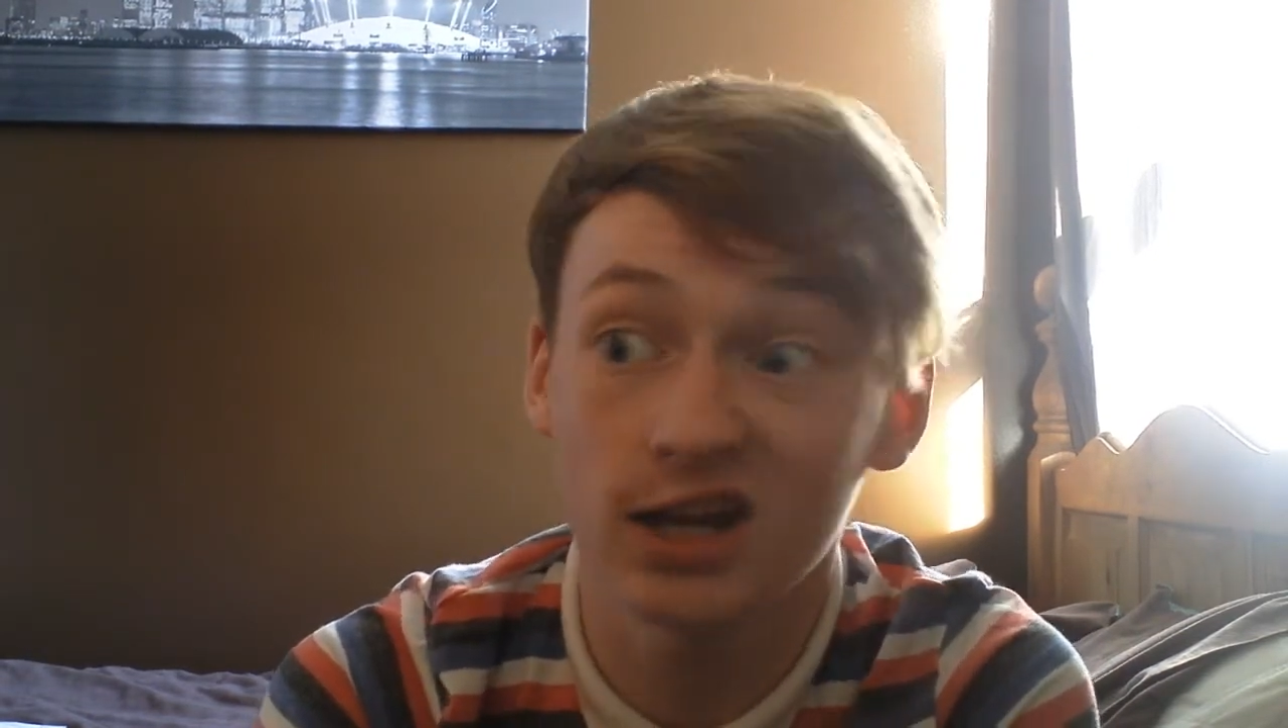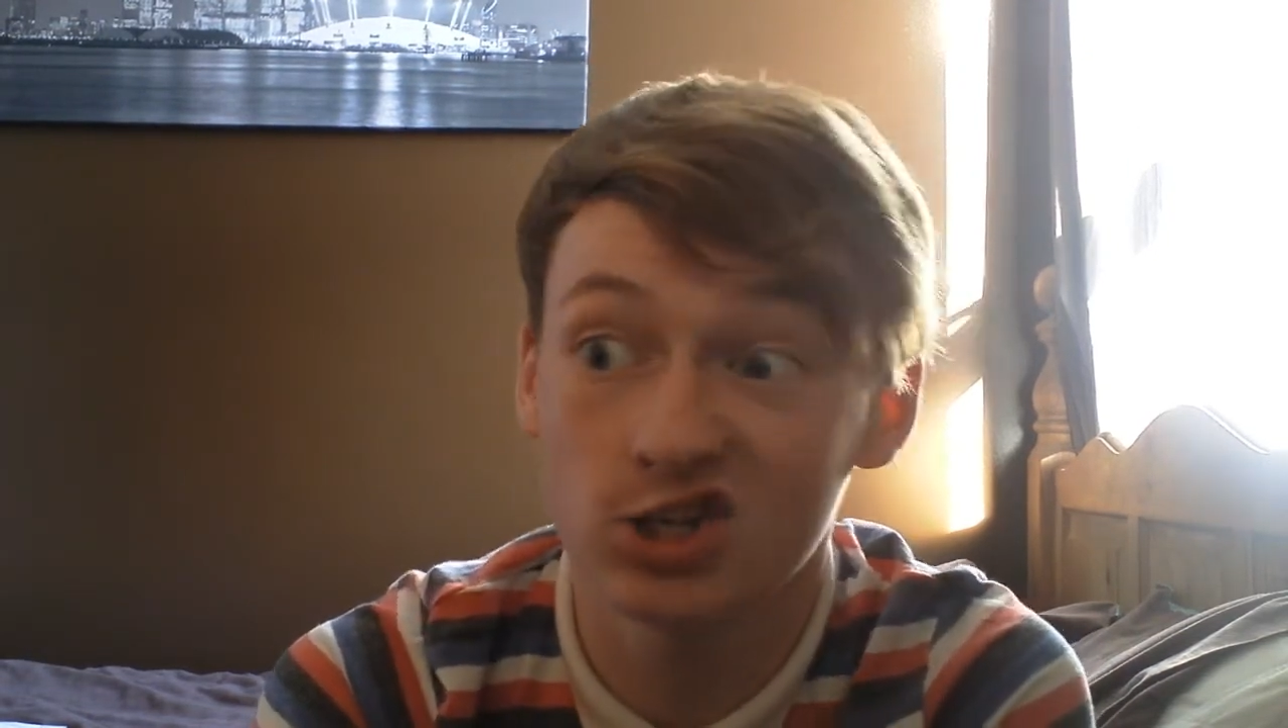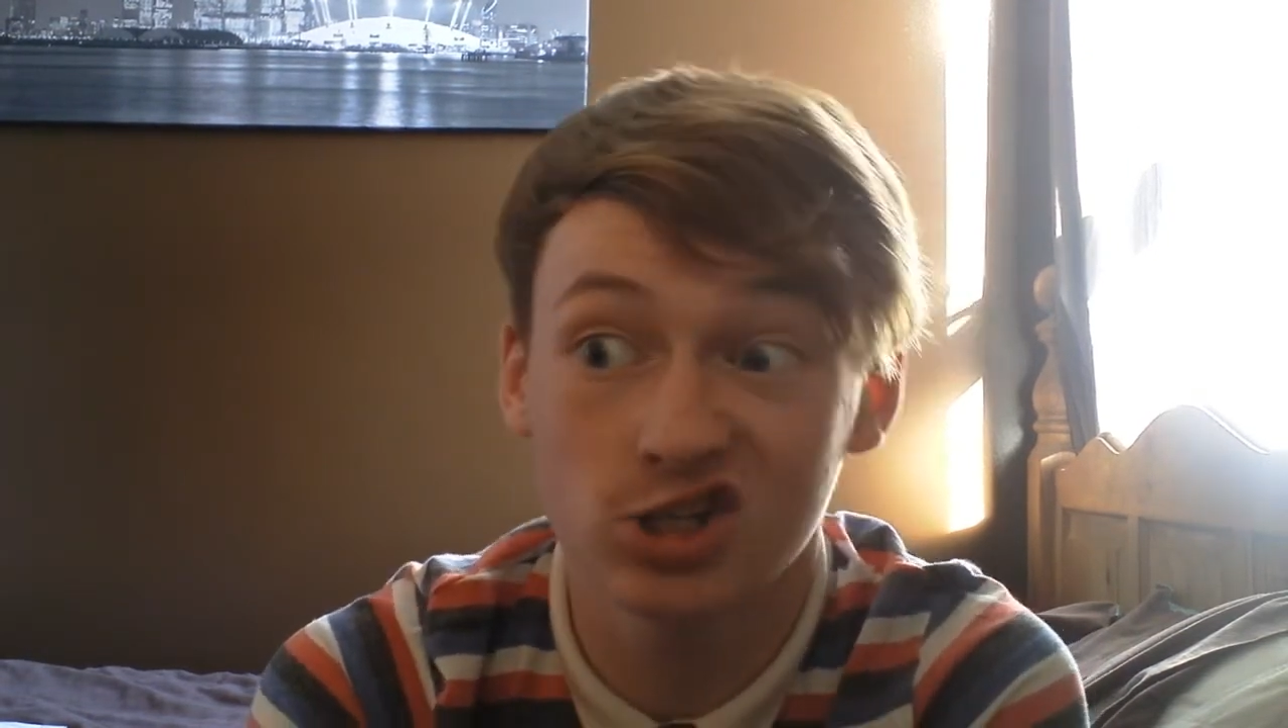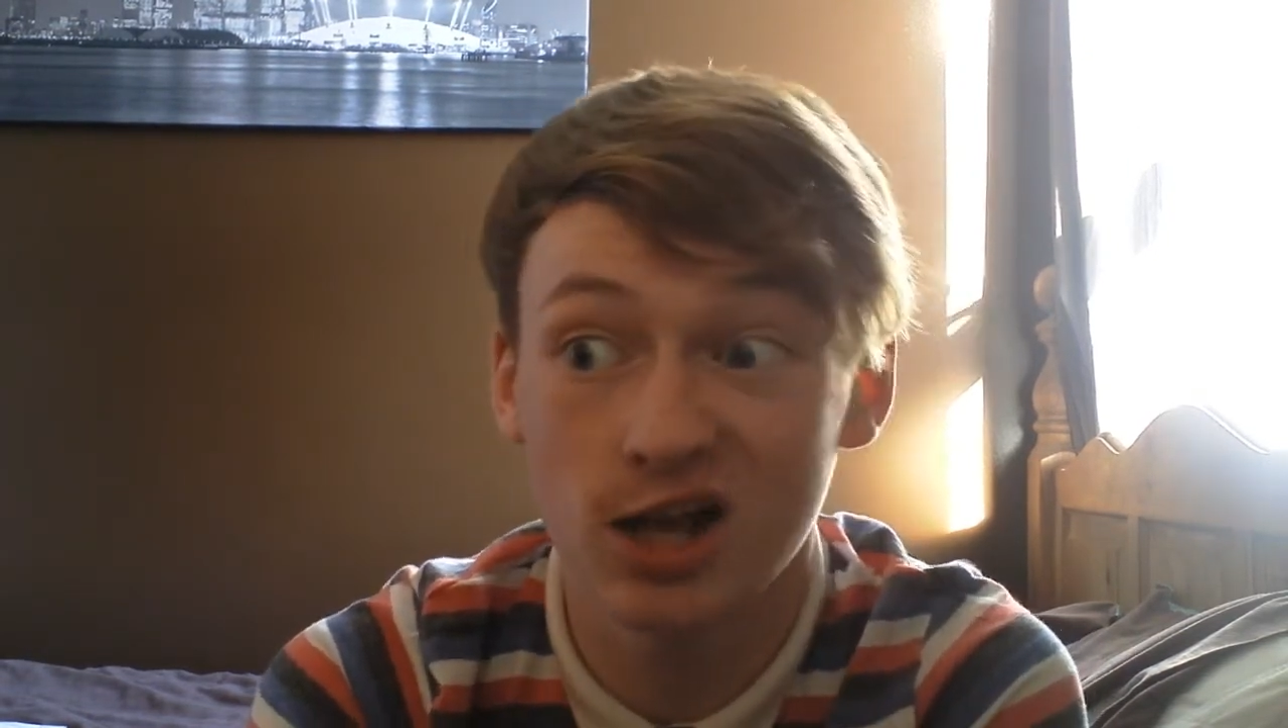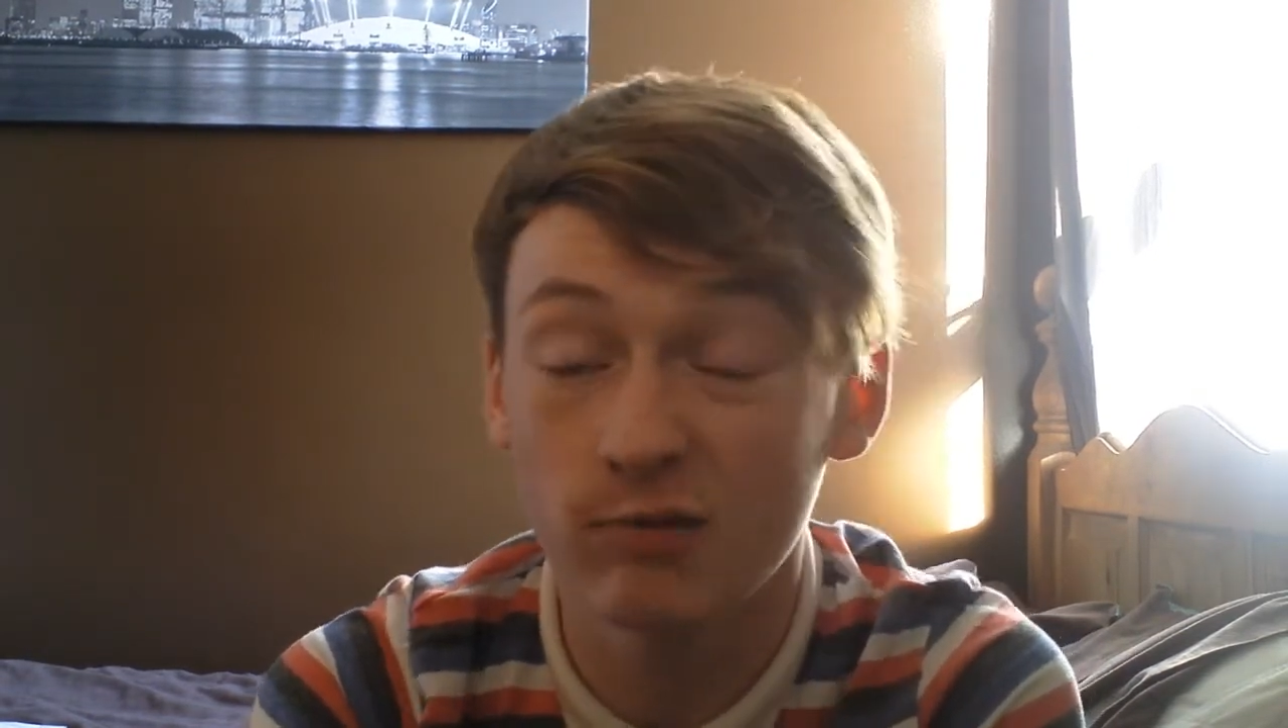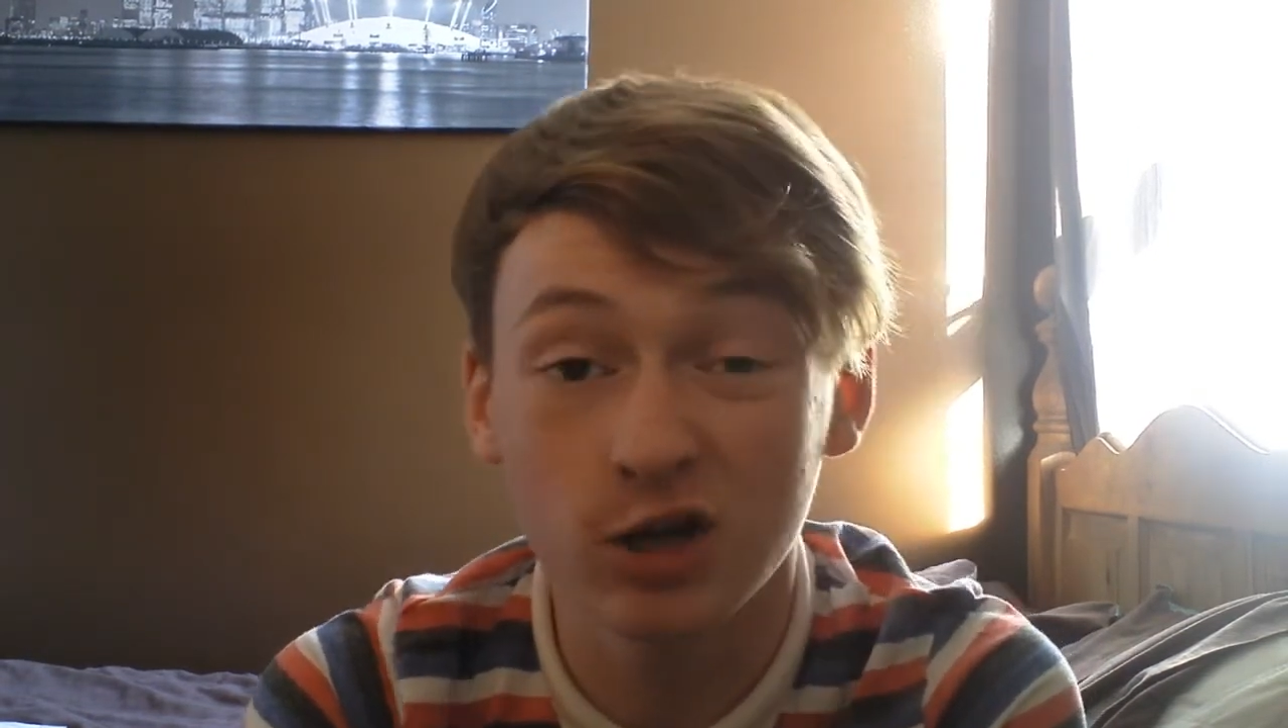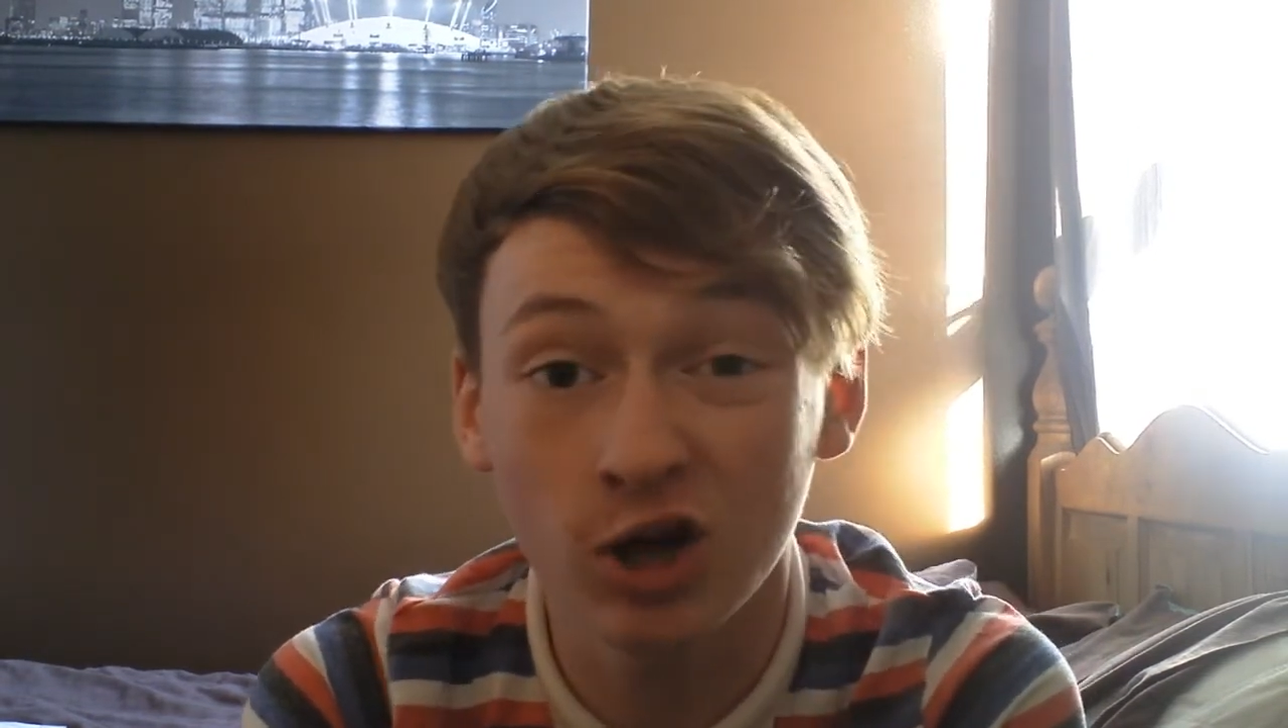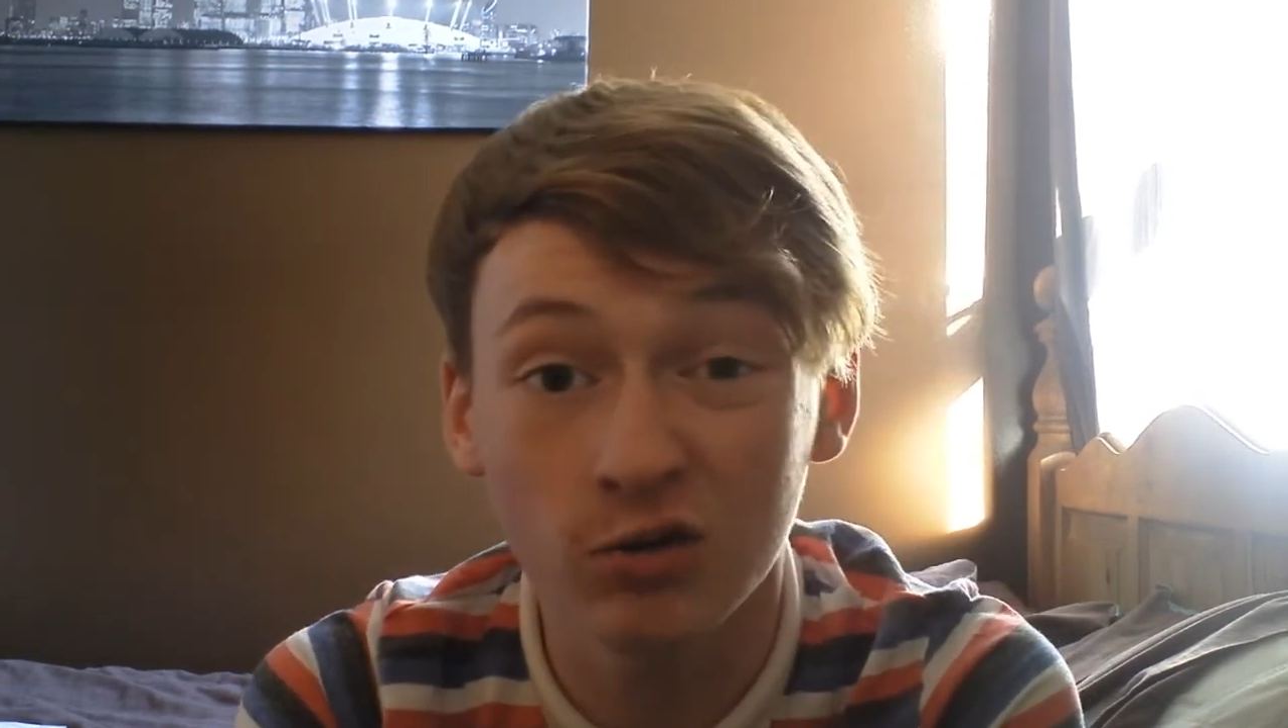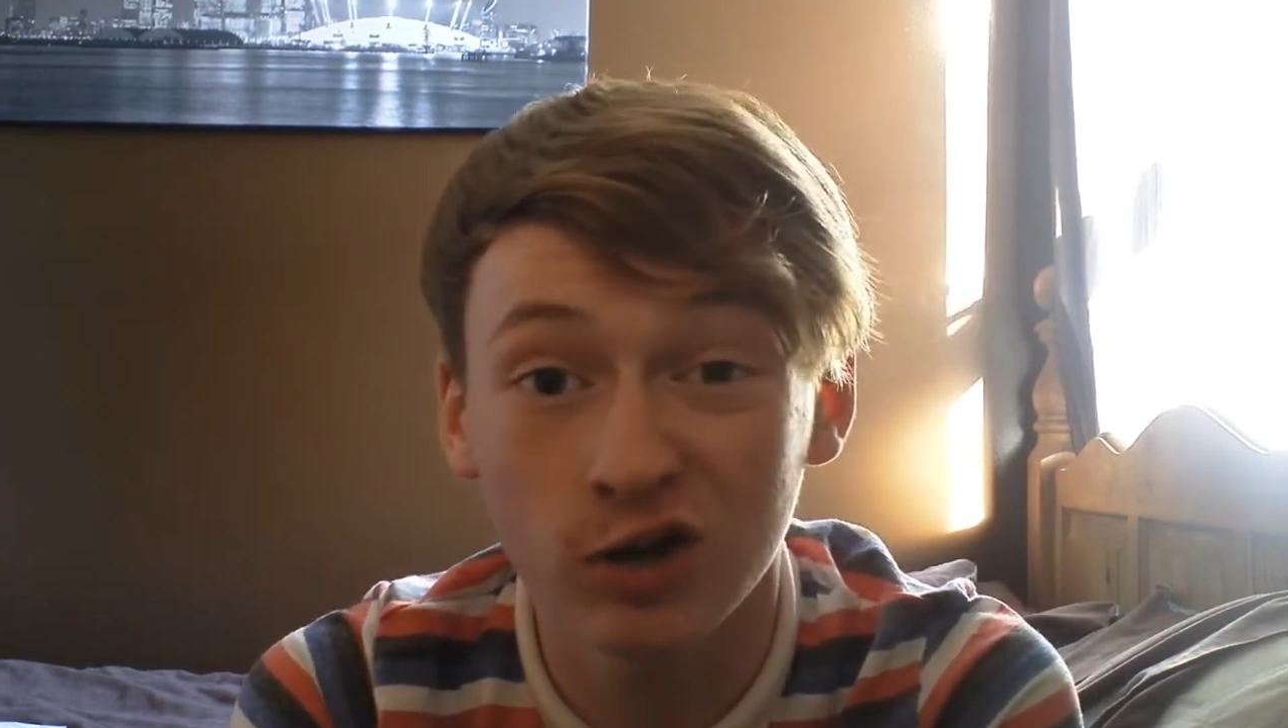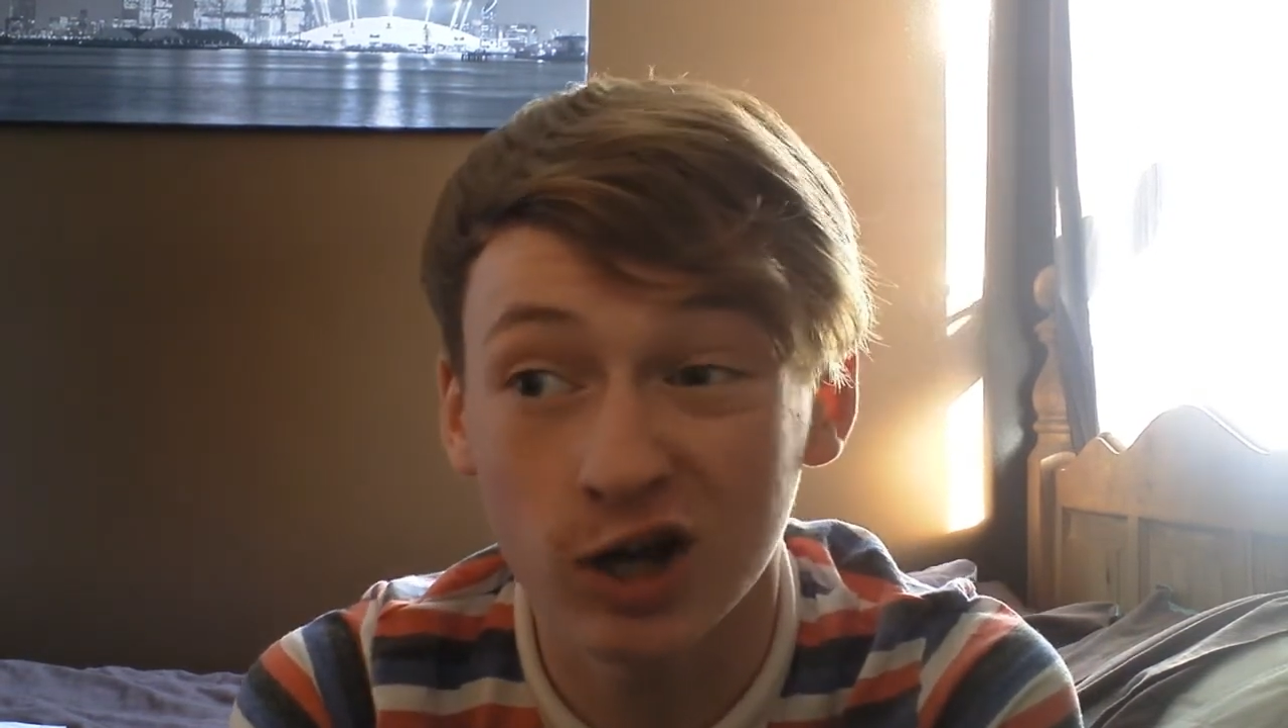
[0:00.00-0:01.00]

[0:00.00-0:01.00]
and just let me know